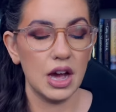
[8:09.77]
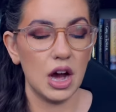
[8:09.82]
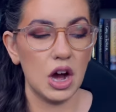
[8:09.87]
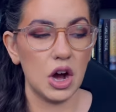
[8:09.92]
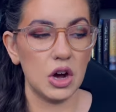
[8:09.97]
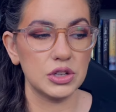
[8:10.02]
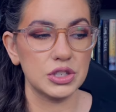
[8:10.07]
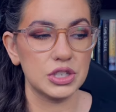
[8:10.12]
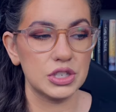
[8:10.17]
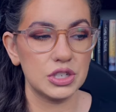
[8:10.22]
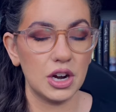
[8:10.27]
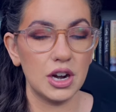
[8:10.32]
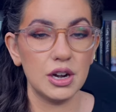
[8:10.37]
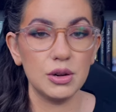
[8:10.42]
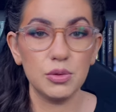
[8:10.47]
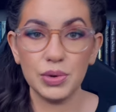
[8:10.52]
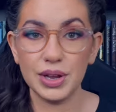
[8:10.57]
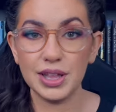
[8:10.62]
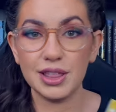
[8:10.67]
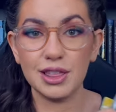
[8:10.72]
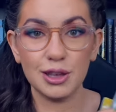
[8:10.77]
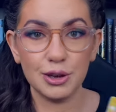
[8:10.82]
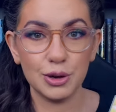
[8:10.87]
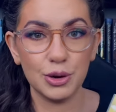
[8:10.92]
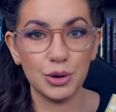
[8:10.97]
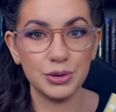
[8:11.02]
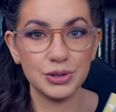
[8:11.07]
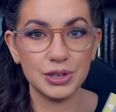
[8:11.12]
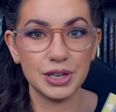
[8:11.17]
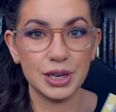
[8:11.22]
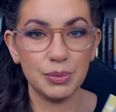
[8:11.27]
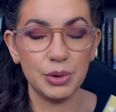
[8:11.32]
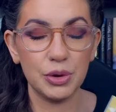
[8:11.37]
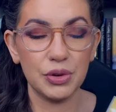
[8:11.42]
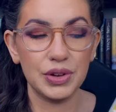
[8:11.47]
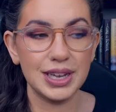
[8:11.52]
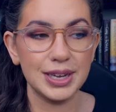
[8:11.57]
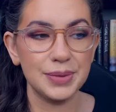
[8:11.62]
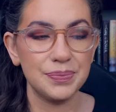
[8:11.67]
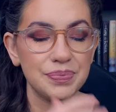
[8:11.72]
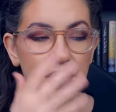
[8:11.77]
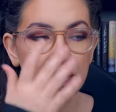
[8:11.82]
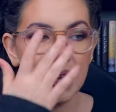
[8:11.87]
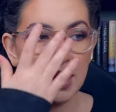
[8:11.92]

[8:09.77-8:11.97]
I'll start with Golden Kamuy.